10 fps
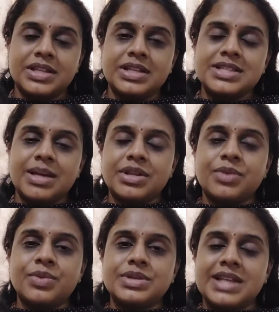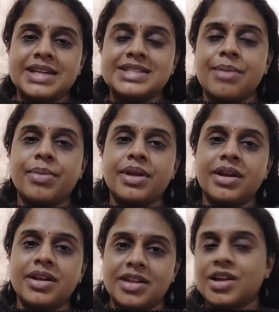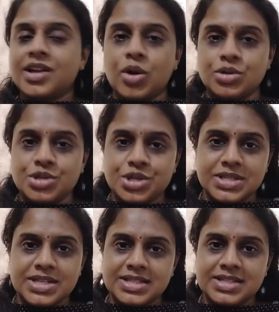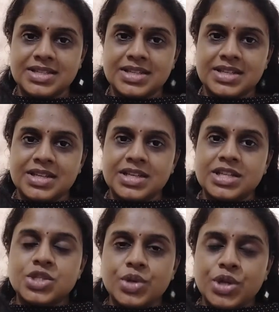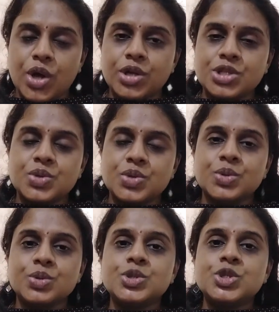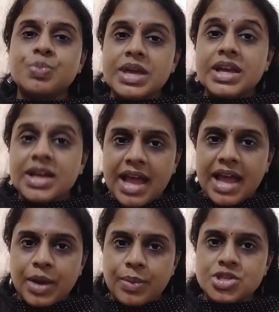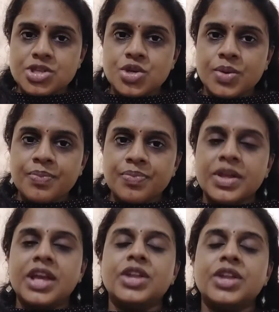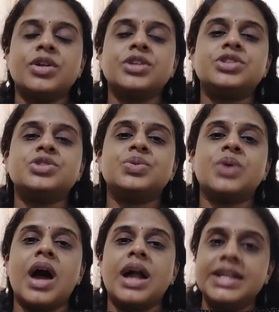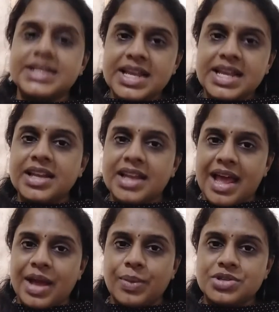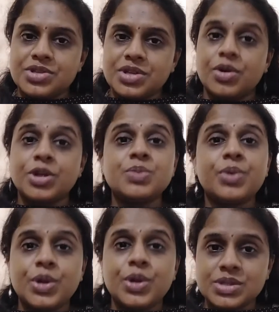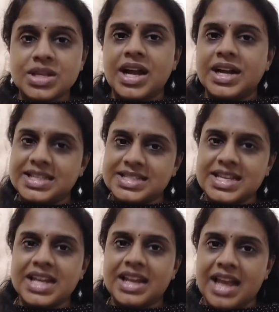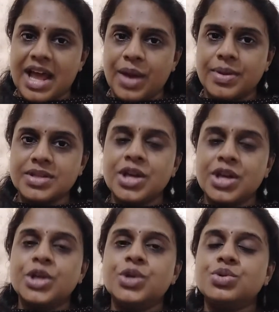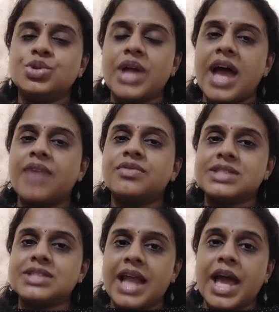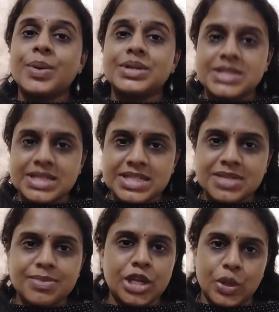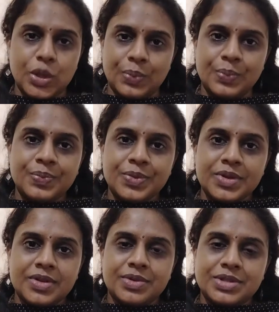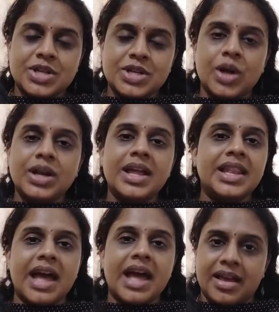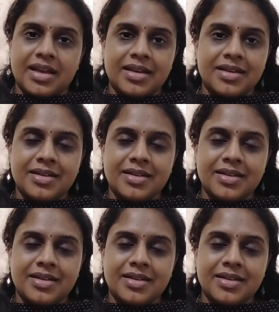It is something which lies embedded in our consciousness. So in order to speak a language, in order to understand a language, in order to produce and understand a language, you should have this language system in you, which is called langue.